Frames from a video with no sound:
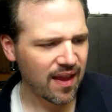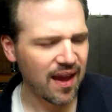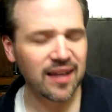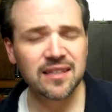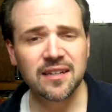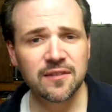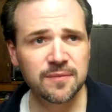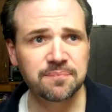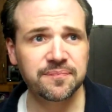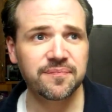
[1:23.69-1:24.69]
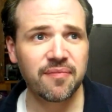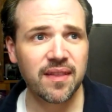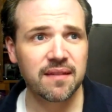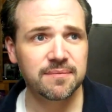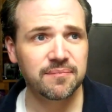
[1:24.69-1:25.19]
I love
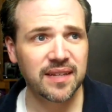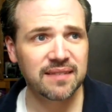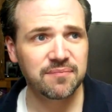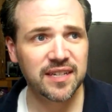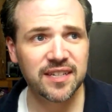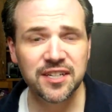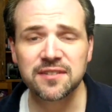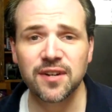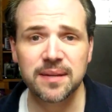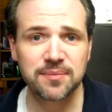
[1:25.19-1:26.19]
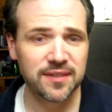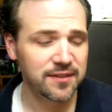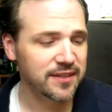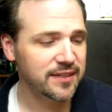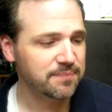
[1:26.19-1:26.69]
good grape
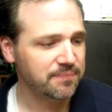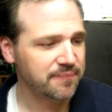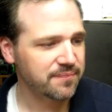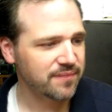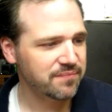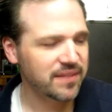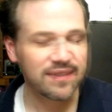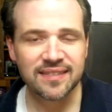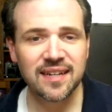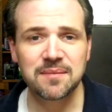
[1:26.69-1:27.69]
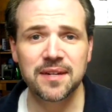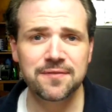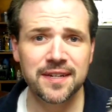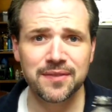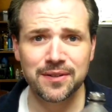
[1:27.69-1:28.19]
soda. This is not my
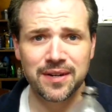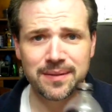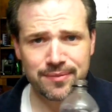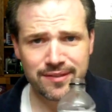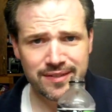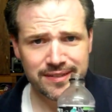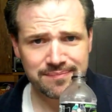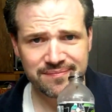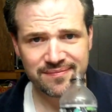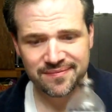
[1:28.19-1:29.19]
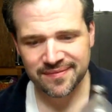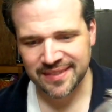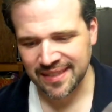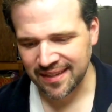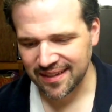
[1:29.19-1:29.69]
favorite grape soda.
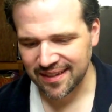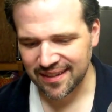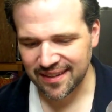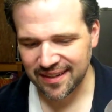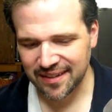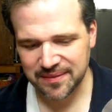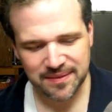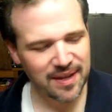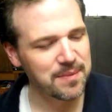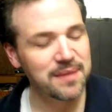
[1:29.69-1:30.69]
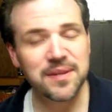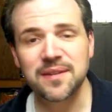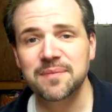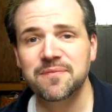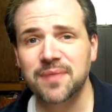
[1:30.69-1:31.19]
Uh, I may
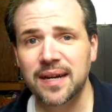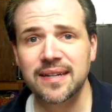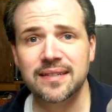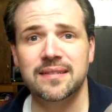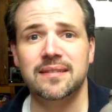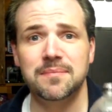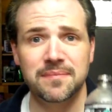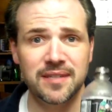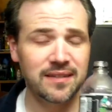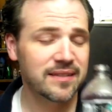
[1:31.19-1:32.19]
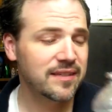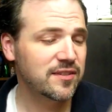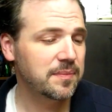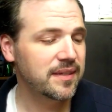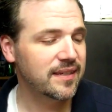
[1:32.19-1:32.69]
be biased on
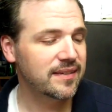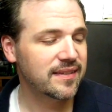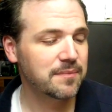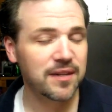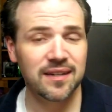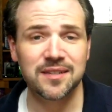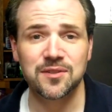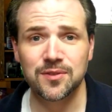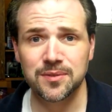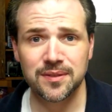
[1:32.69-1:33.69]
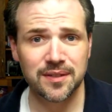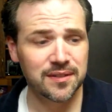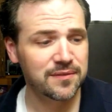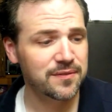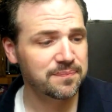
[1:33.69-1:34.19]
this because I'm a connoisseur
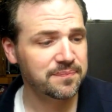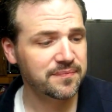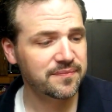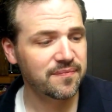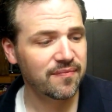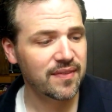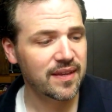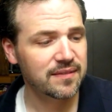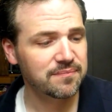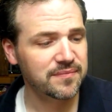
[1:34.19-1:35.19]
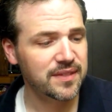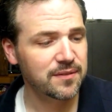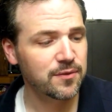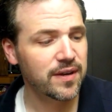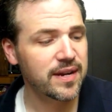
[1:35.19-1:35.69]
of
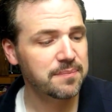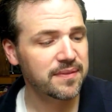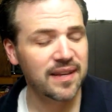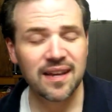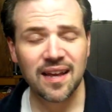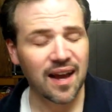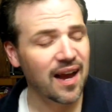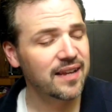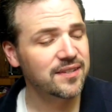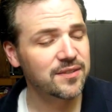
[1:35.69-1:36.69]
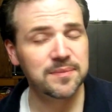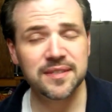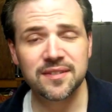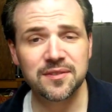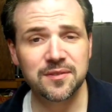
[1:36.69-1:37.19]
grape. I assume
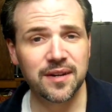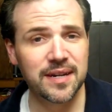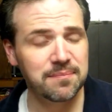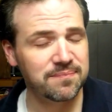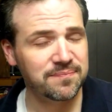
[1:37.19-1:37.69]
this is grape.